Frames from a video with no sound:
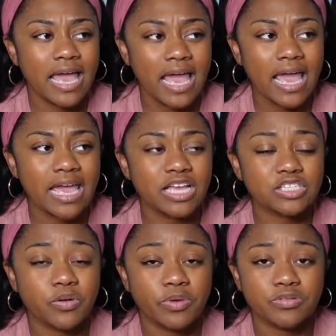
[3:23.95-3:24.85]
hey, he
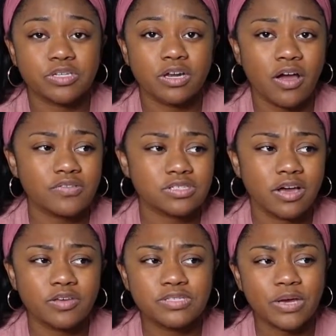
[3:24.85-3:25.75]
told me he was on a conference
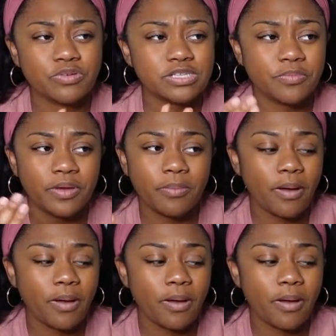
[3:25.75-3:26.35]
call. He was like, what's up, babe?